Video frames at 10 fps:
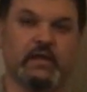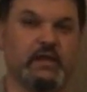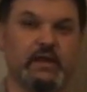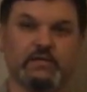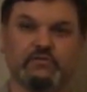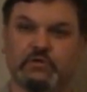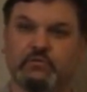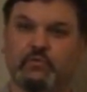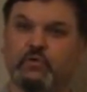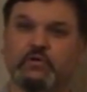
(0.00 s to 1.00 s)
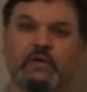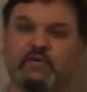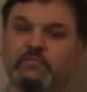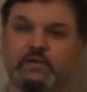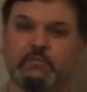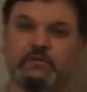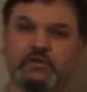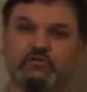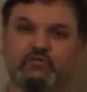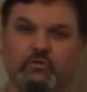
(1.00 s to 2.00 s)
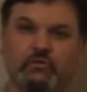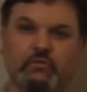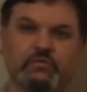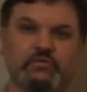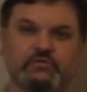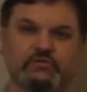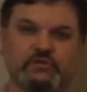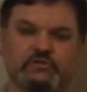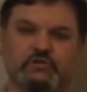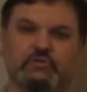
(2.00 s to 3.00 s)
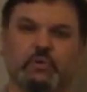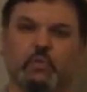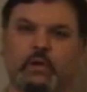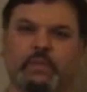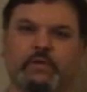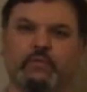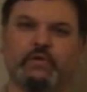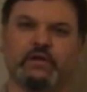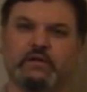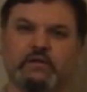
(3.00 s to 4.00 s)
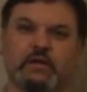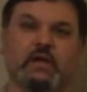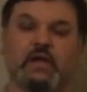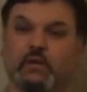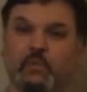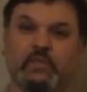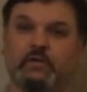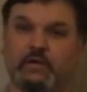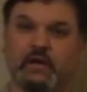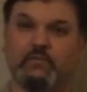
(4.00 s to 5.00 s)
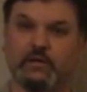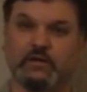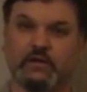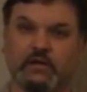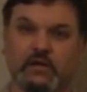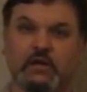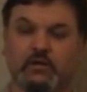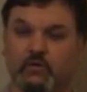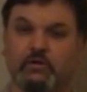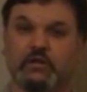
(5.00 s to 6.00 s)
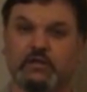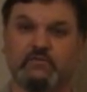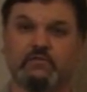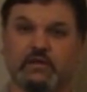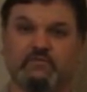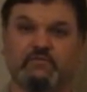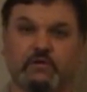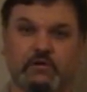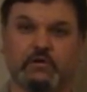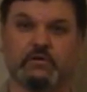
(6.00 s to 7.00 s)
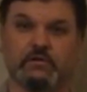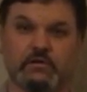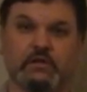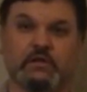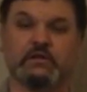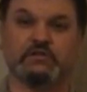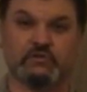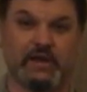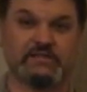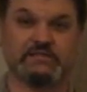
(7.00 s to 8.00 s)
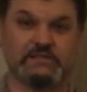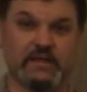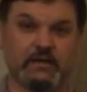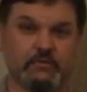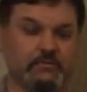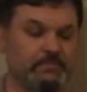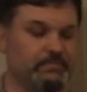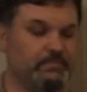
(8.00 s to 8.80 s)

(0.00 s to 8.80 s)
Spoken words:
And that's real important. You have to be able to control what those strings are doing, when they're ringing and when they're not ringing, in order to give you that funk, scratchy sound.